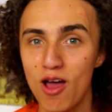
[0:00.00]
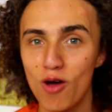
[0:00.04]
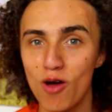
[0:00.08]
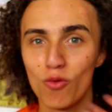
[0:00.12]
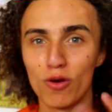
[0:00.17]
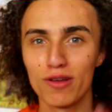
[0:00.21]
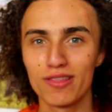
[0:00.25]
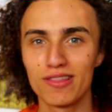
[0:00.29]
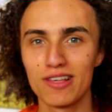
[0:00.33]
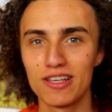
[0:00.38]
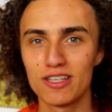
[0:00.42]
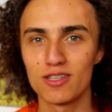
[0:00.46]

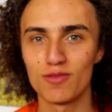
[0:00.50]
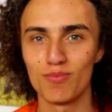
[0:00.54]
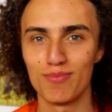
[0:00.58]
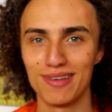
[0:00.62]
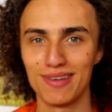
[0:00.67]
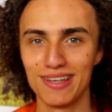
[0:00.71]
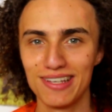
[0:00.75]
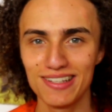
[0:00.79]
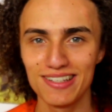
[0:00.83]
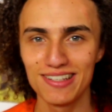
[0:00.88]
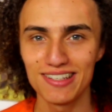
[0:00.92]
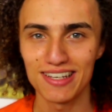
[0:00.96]
What this
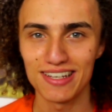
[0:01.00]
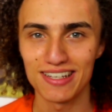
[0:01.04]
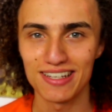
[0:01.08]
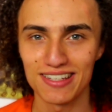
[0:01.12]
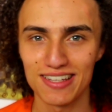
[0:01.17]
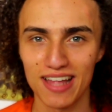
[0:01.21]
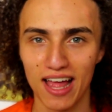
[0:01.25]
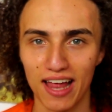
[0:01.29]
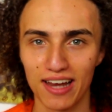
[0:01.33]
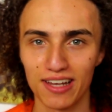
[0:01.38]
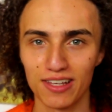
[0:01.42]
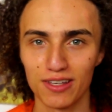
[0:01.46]
means is
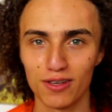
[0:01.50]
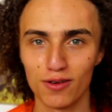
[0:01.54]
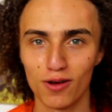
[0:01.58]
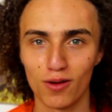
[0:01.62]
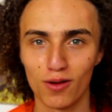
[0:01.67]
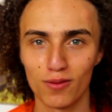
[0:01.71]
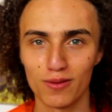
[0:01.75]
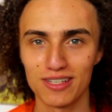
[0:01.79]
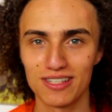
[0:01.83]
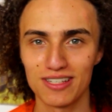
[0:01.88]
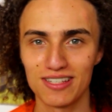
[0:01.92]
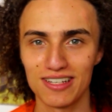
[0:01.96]
that you
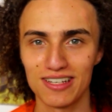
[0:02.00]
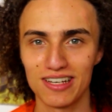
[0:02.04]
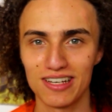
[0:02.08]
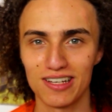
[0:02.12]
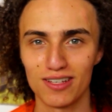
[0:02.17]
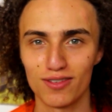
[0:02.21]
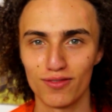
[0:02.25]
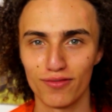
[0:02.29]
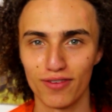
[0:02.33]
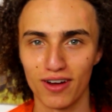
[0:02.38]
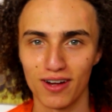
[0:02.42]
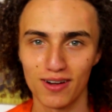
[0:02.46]
always see
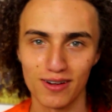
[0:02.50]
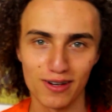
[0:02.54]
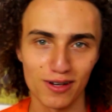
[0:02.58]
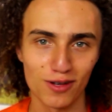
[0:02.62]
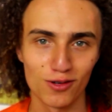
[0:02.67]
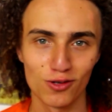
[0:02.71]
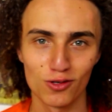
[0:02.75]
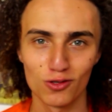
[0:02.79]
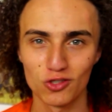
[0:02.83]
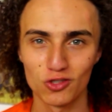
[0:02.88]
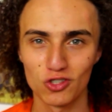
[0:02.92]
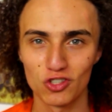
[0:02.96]
these very
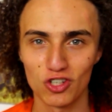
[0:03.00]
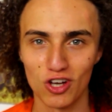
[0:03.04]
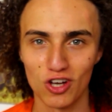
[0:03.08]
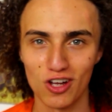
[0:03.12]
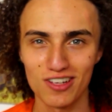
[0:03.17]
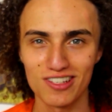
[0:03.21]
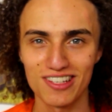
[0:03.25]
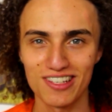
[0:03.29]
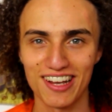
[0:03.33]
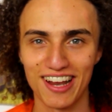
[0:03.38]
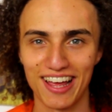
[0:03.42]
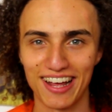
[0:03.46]
cool shots